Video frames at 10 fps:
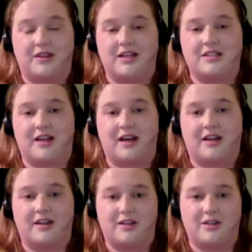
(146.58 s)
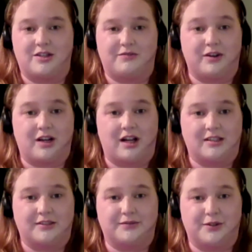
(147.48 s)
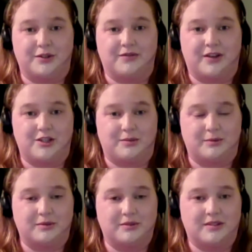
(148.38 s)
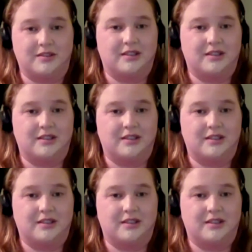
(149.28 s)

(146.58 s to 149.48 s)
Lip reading: things like your different colored fruit and vegetables,